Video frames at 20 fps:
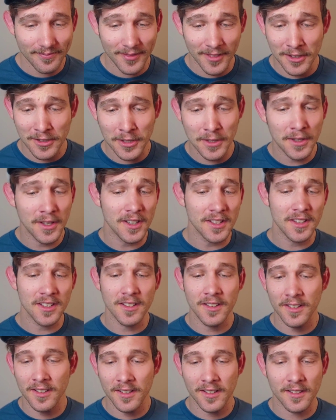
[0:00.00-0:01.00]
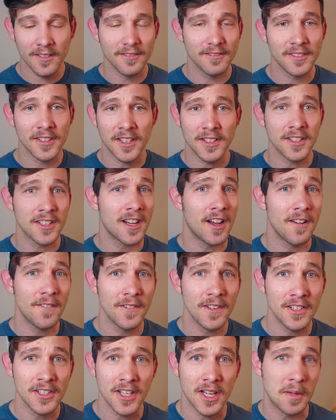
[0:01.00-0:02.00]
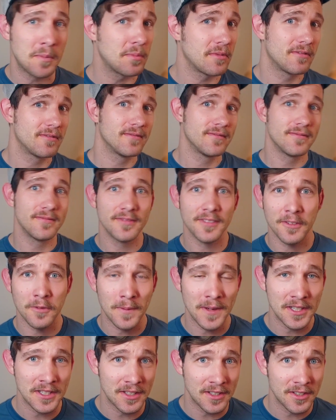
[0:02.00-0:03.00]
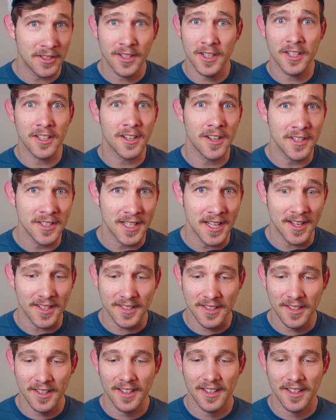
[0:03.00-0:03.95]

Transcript: So you got the coffee shop information. You got a contact.